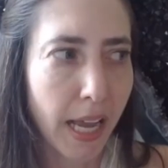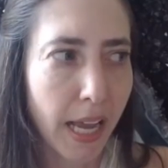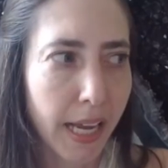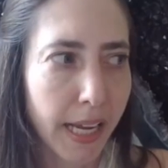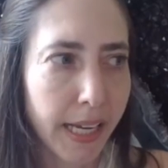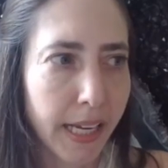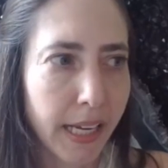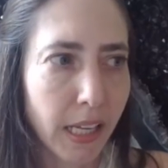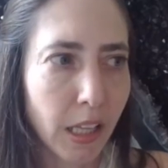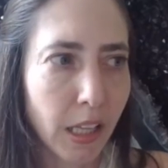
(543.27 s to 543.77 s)

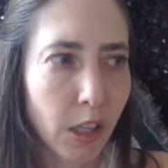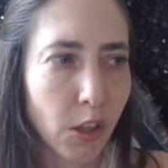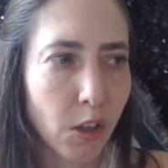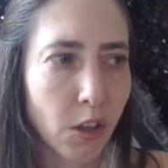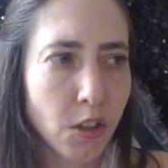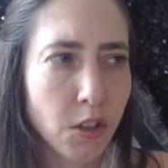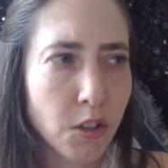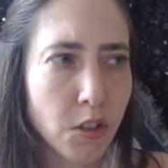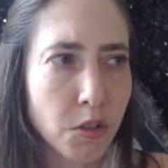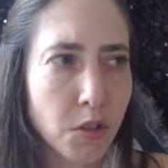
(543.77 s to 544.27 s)
I
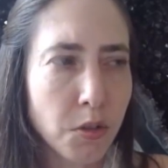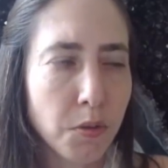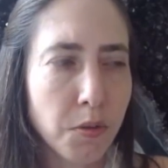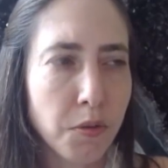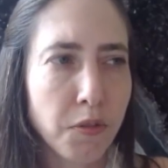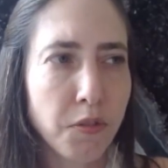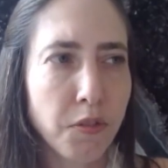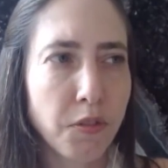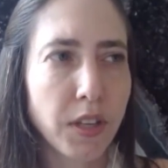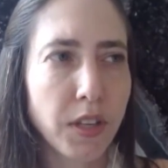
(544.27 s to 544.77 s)
learn to
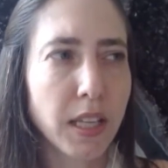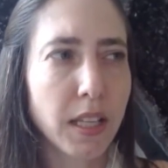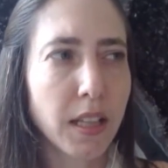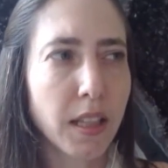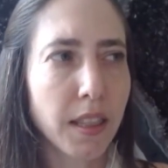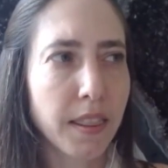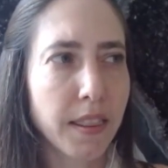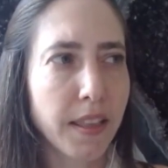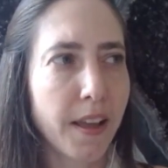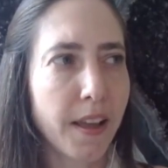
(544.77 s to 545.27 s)

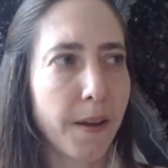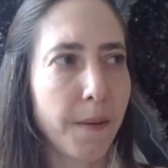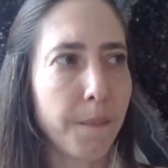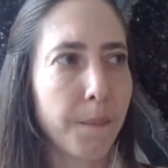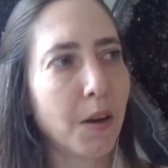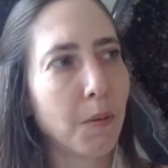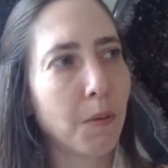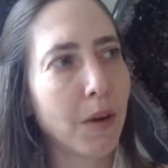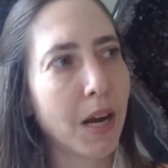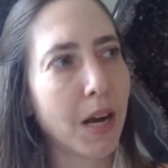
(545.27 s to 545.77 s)
feel them.
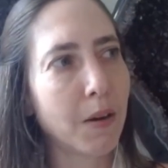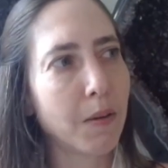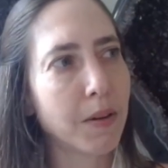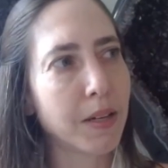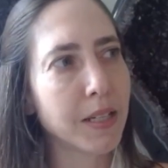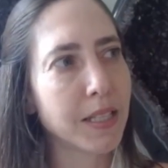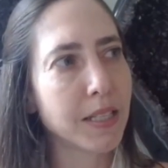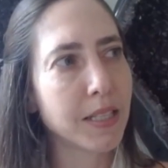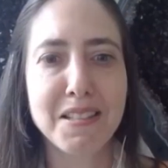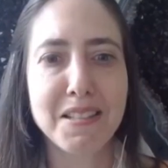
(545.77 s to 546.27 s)
Wow,
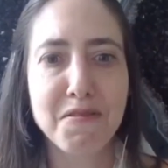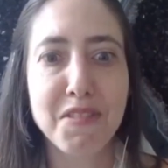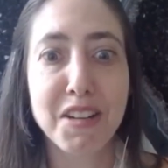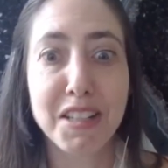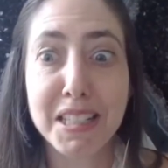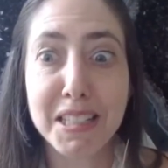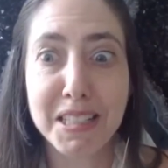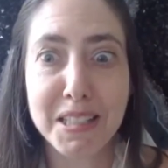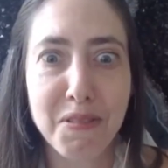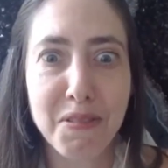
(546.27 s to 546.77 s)
it's
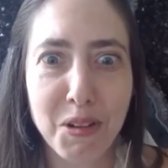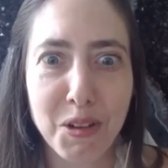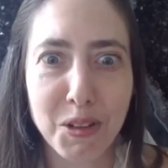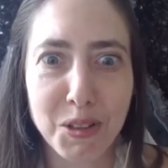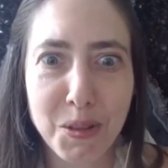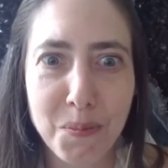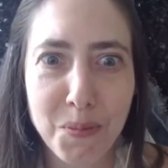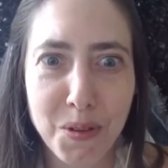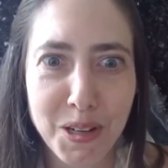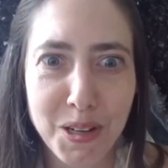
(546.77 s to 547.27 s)
very difficult
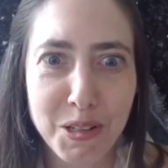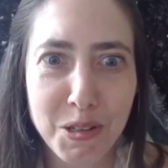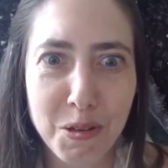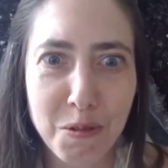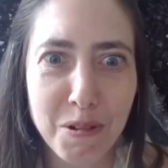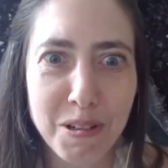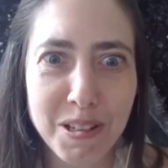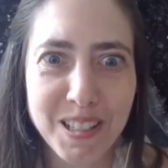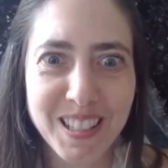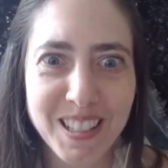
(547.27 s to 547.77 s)
to put into
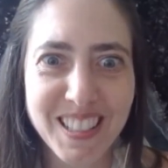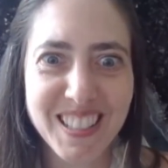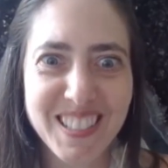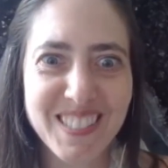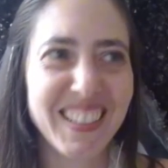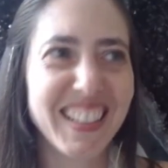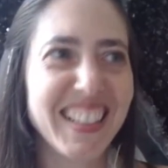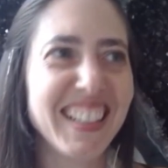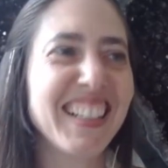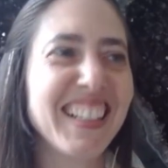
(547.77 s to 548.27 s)
words,
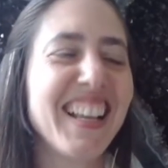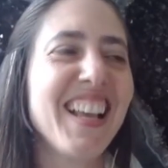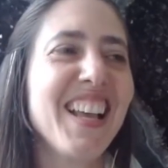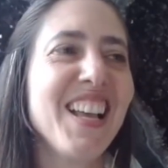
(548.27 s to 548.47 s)
right?